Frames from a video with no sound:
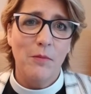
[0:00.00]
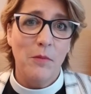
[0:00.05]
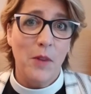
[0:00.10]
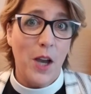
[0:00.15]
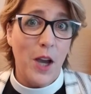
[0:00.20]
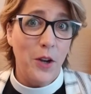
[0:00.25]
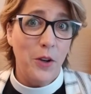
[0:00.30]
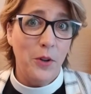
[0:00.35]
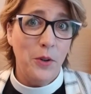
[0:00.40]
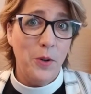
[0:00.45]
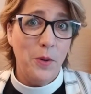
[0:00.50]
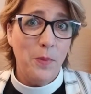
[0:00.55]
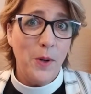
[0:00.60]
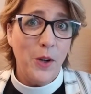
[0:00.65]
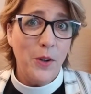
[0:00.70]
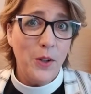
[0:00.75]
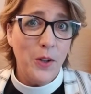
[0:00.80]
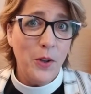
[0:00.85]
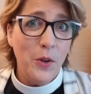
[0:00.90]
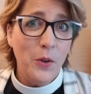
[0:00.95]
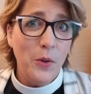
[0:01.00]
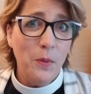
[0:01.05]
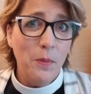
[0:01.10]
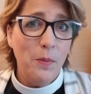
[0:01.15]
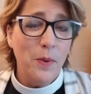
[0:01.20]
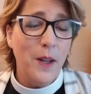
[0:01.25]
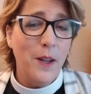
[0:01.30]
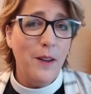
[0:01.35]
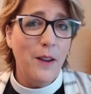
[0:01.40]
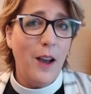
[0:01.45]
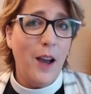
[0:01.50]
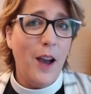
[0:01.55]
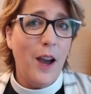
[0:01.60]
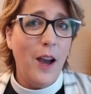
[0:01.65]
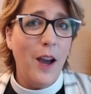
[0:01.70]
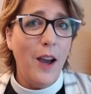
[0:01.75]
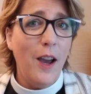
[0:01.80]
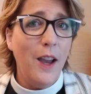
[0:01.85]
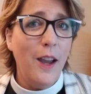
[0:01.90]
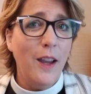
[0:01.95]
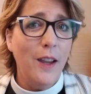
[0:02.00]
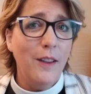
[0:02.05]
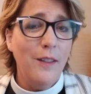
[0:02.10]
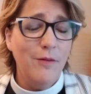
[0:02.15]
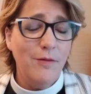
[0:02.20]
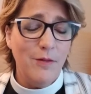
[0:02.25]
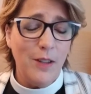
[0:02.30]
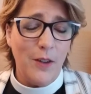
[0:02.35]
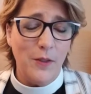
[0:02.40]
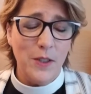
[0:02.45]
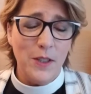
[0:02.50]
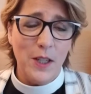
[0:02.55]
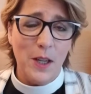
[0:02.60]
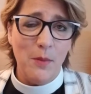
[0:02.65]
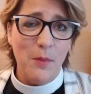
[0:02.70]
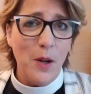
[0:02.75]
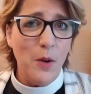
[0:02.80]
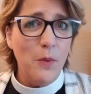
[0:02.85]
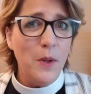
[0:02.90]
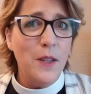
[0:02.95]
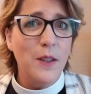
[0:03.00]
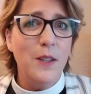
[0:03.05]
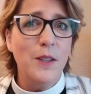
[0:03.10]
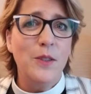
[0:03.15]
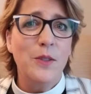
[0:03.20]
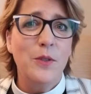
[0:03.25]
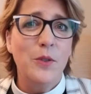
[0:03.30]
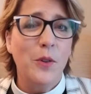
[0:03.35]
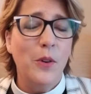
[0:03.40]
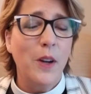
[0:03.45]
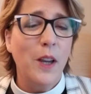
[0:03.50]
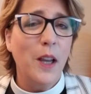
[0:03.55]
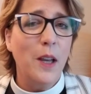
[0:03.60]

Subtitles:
I don't know about you, but every time I read this story,